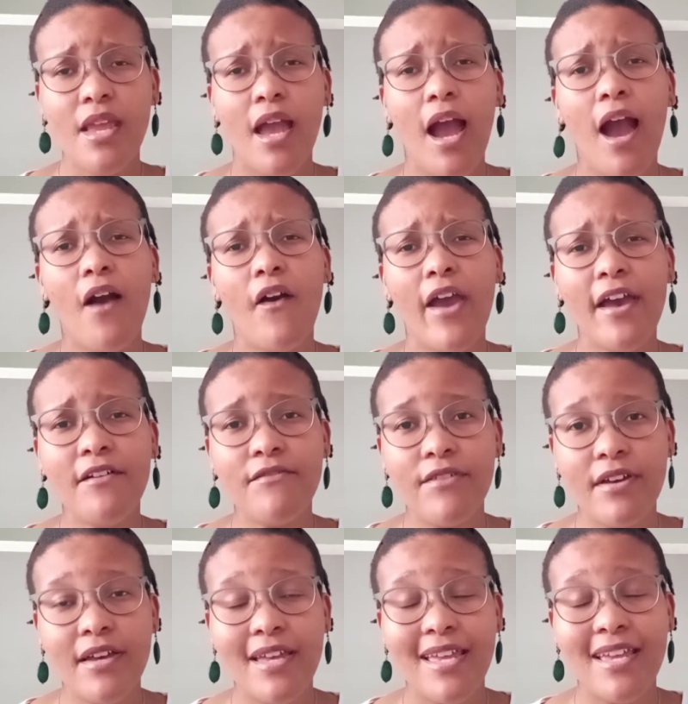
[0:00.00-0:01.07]

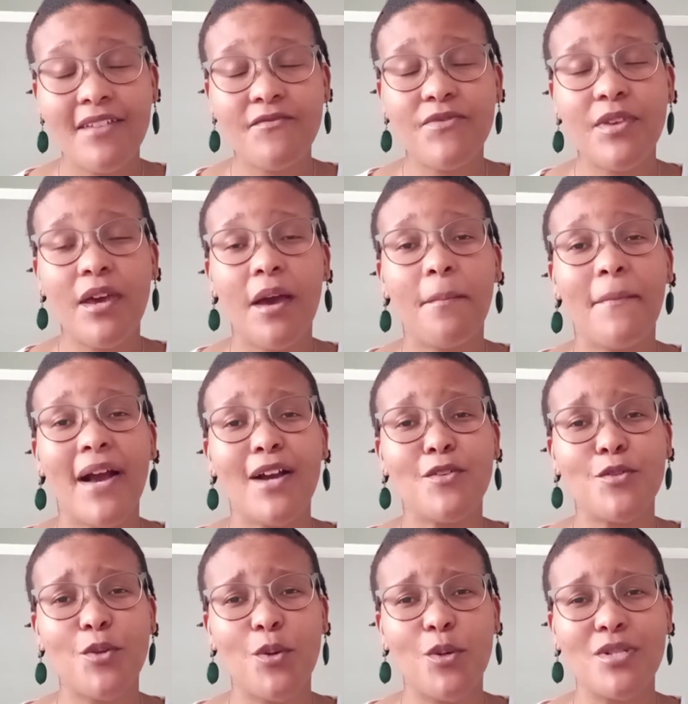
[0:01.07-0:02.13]
However, if the
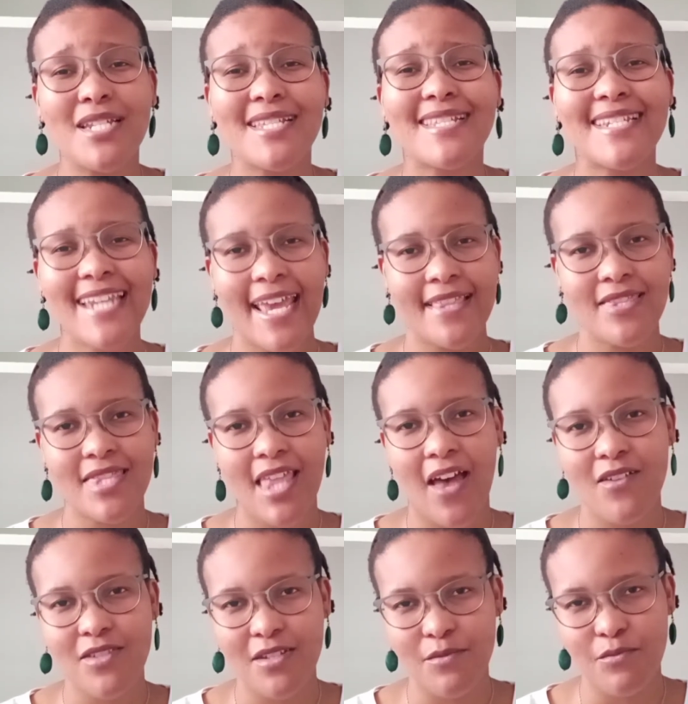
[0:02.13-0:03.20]
amount owed is
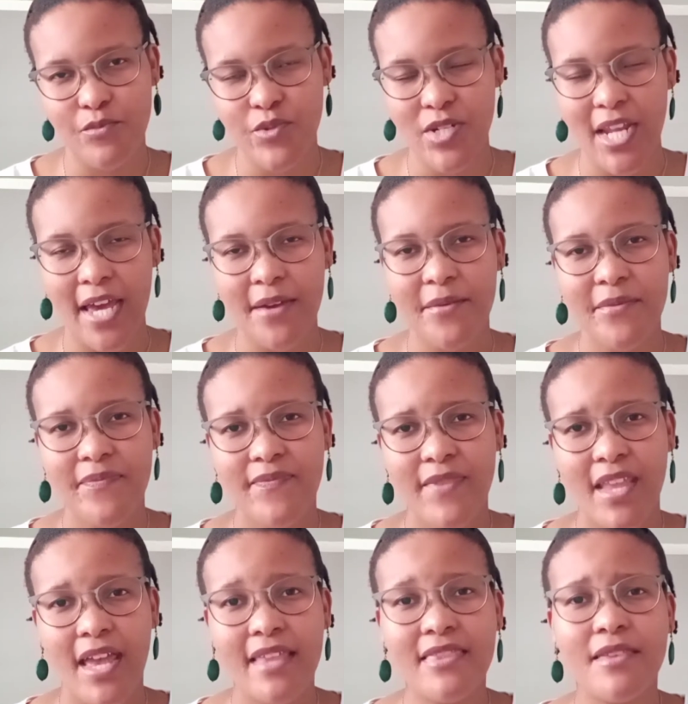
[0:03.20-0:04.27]
10,000 bula,
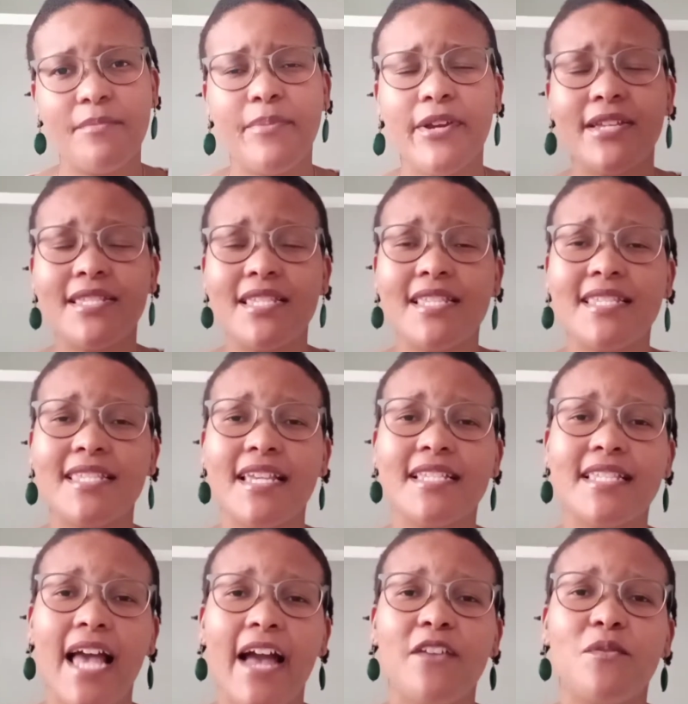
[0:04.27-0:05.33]
and the person says,
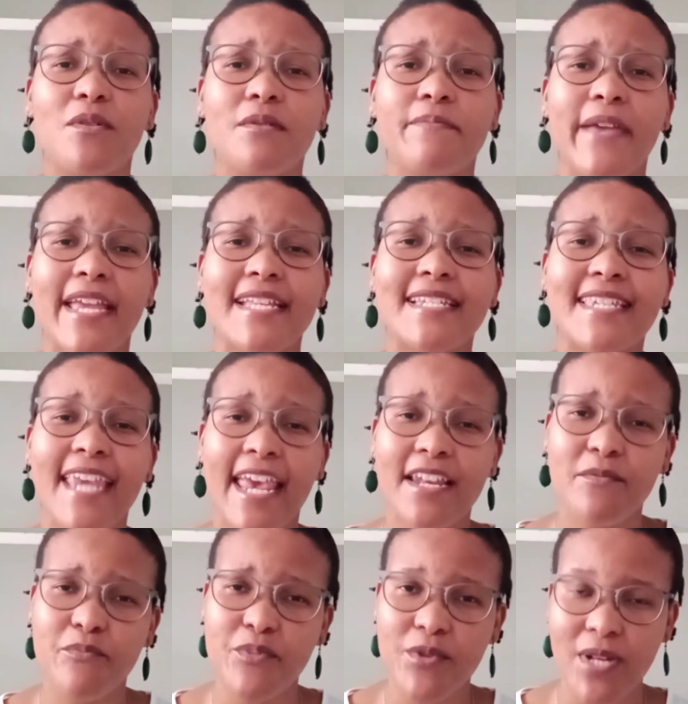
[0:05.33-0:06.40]
I will pay
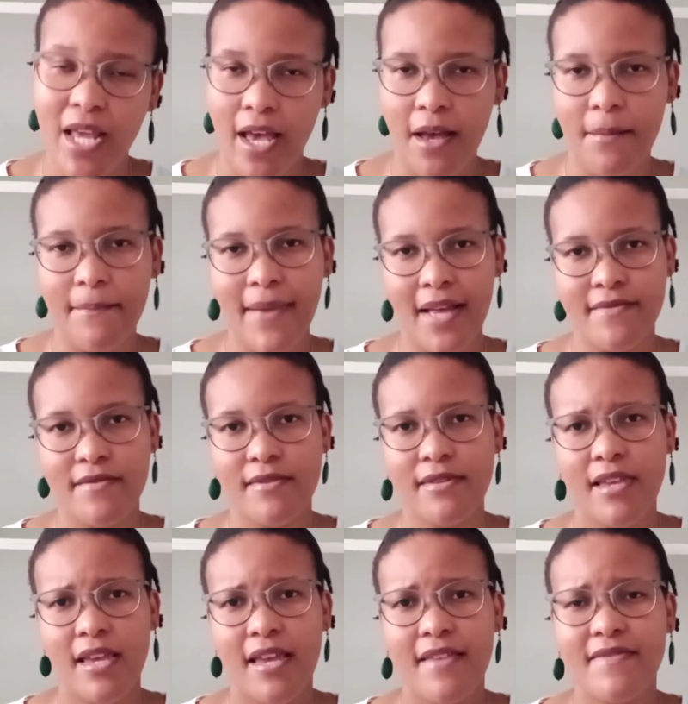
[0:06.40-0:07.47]
10 bula a month,
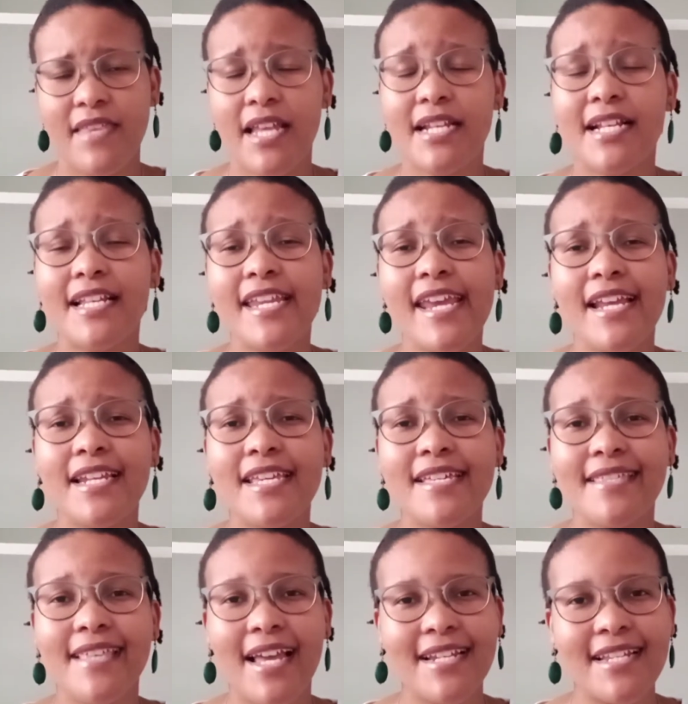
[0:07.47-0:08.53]
then
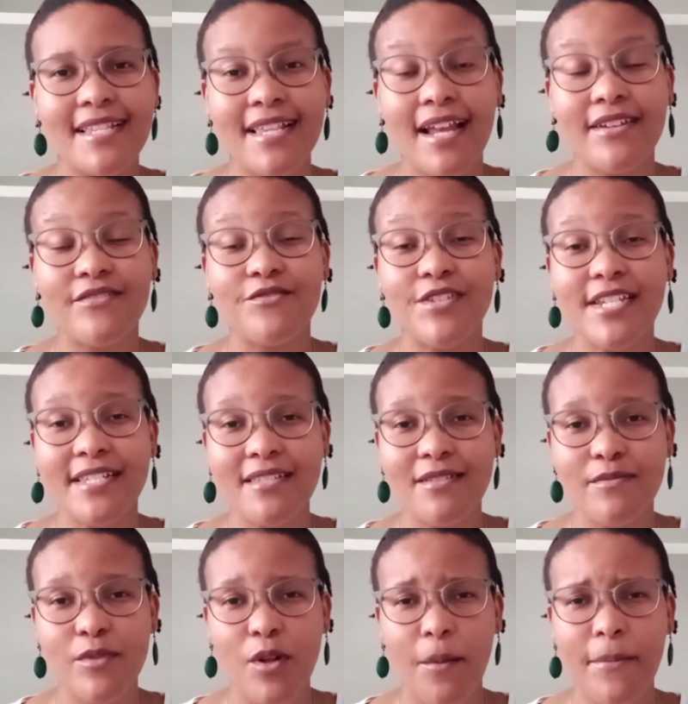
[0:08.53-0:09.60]
clearly that is
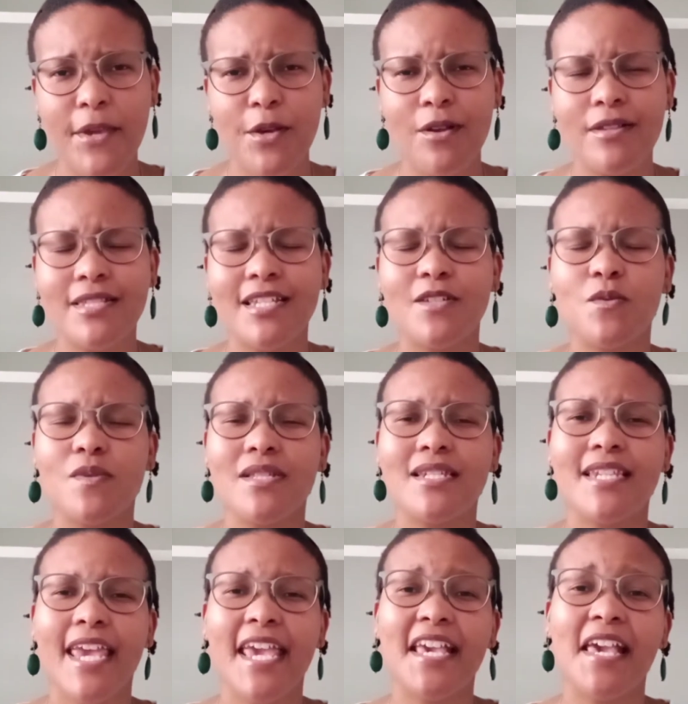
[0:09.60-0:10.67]
unreasonable, because it will
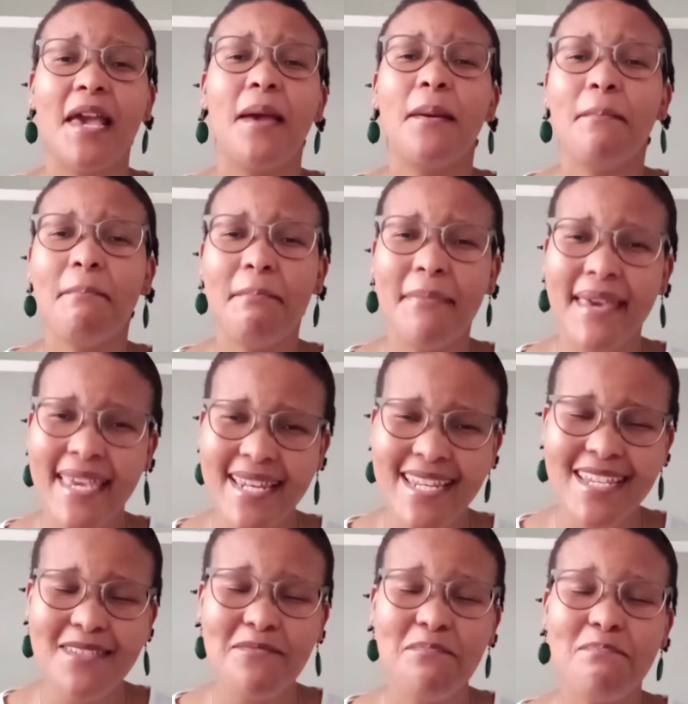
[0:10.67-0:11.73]
take
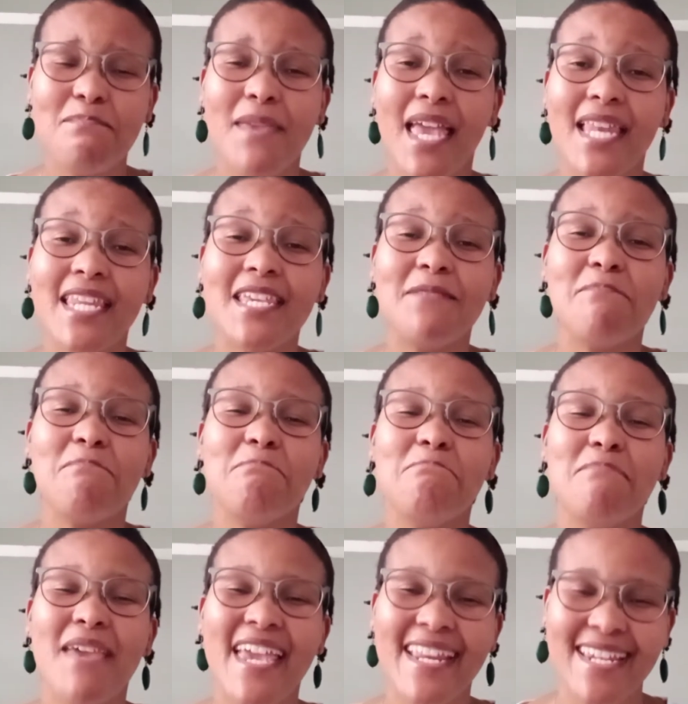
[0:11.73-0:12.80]

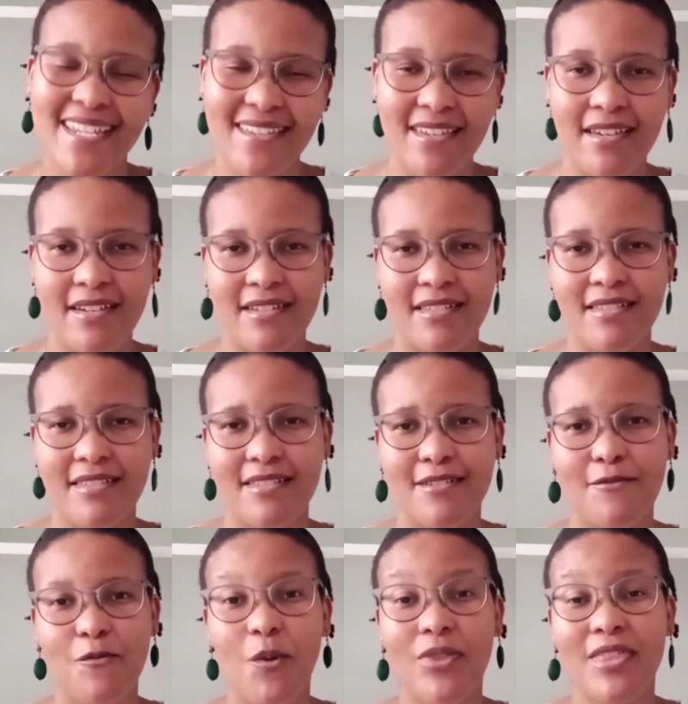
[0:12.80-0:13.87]
many years
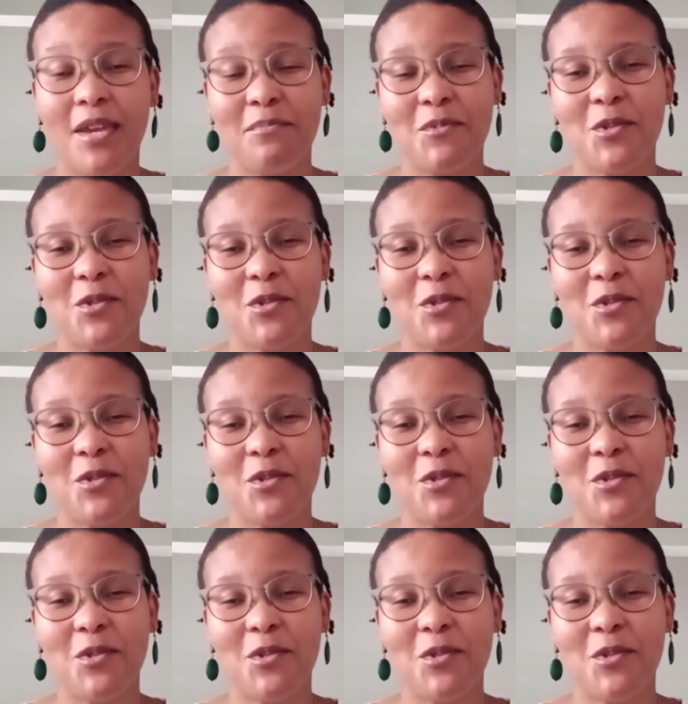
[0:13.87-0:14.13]
for them